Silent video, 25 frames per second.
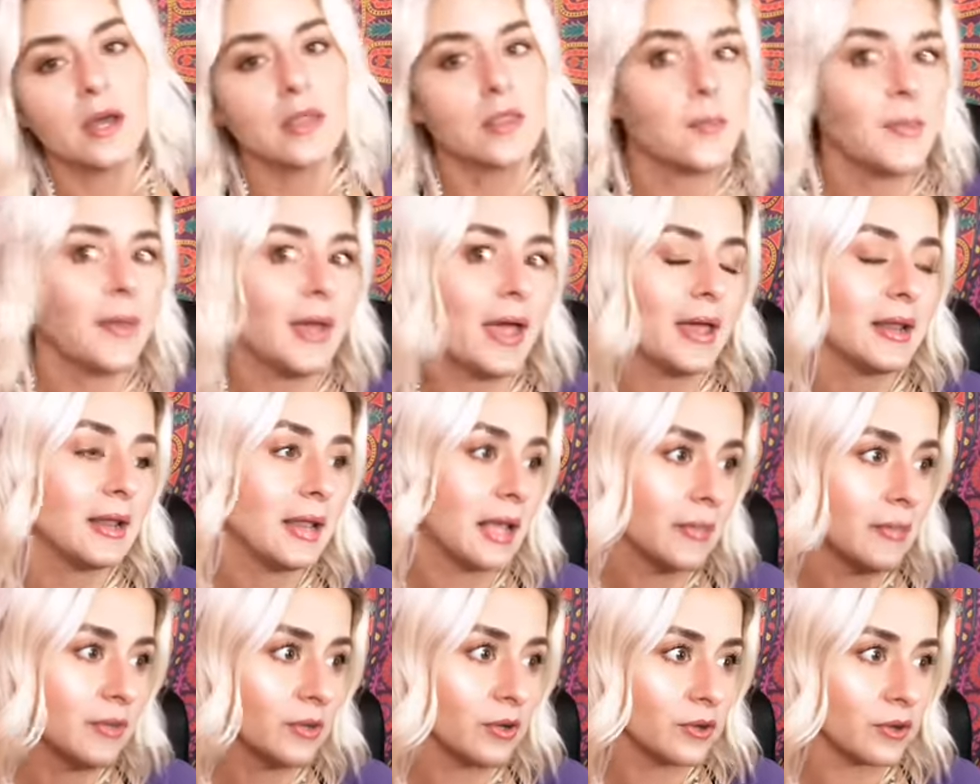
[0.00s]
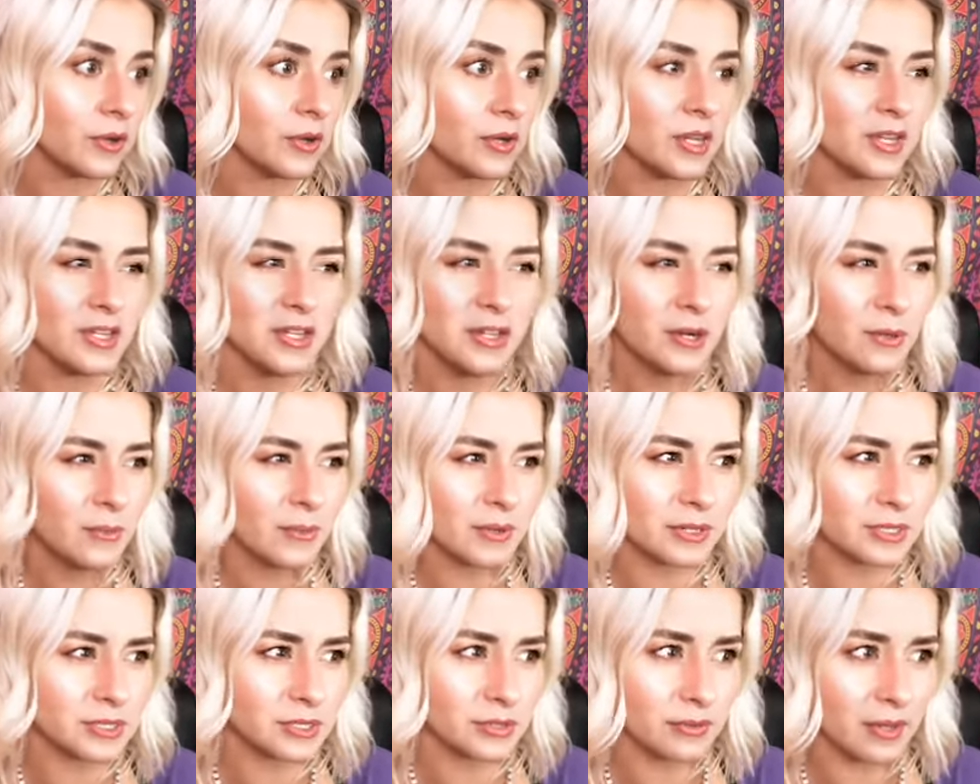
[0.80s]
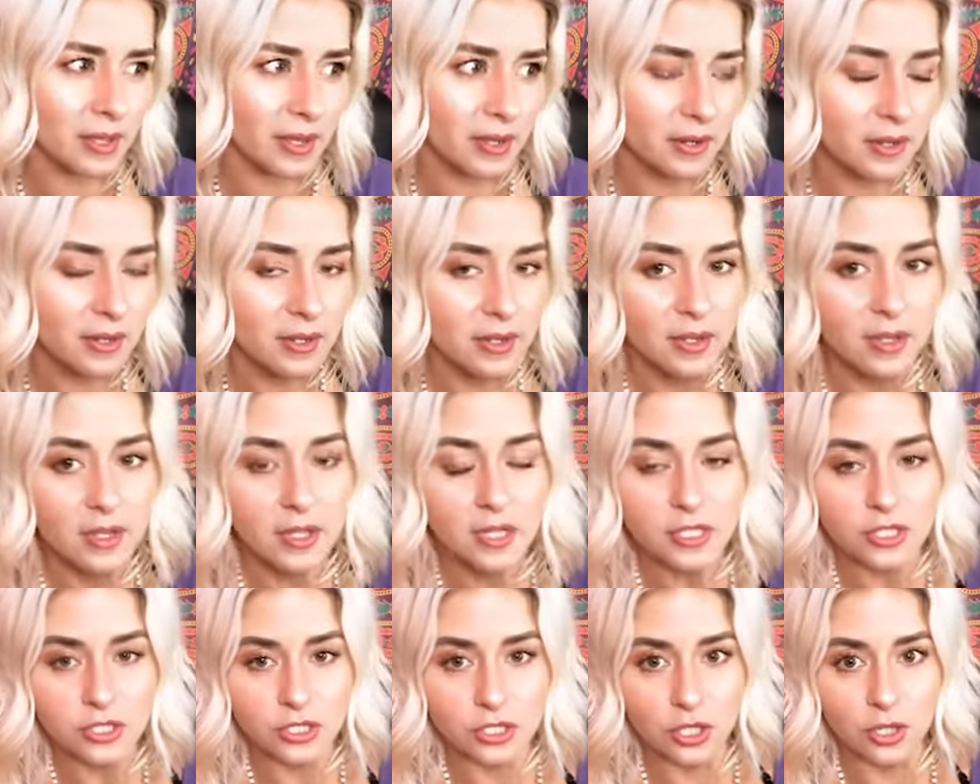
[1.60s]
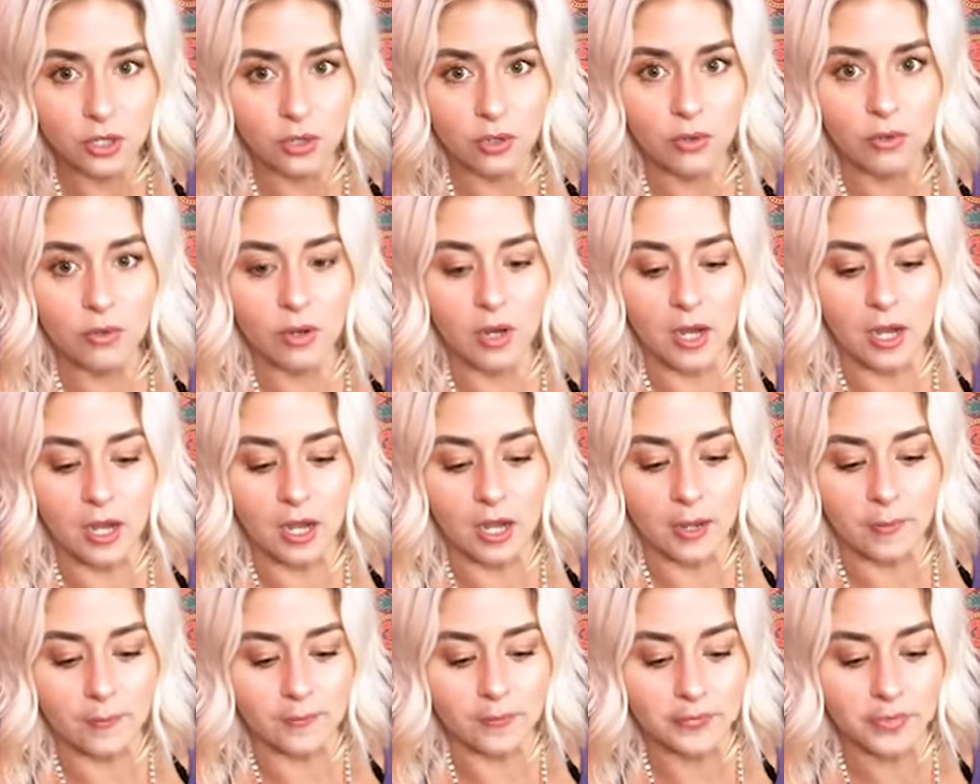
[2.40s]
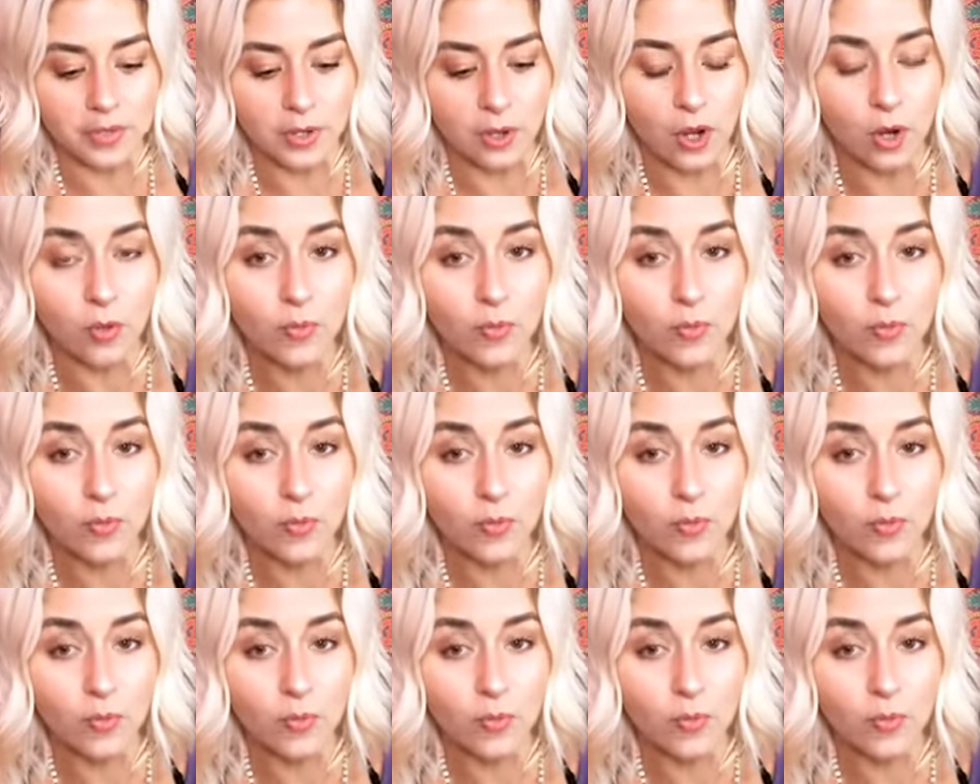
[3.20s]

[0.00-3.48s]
the bad and the good and you don't want to do that so um,